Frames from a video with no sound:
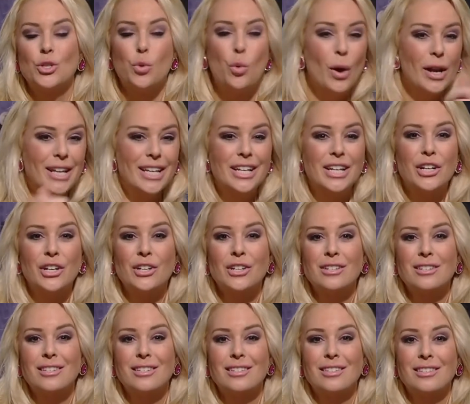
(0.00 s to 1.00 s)
20
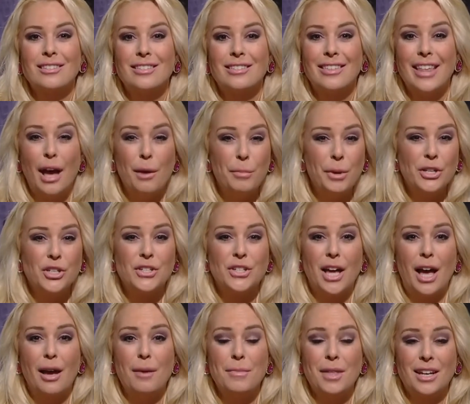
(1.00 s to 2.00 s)
years that much
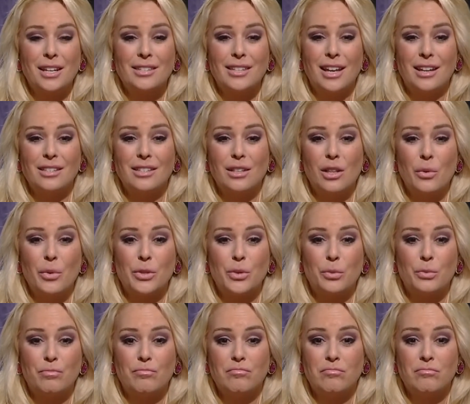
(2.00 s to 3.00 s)
time that it's at its
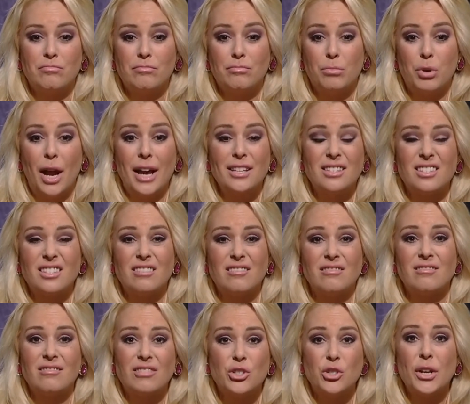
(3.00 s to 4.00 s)
lowest price?
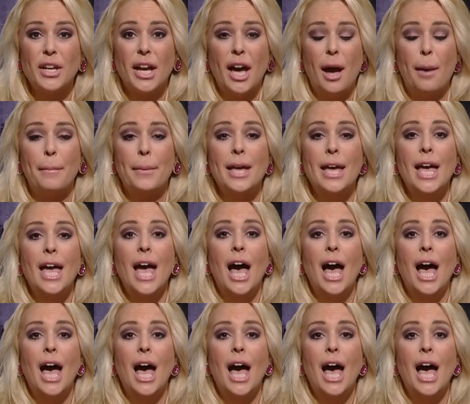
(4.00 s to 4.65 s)
Drink up.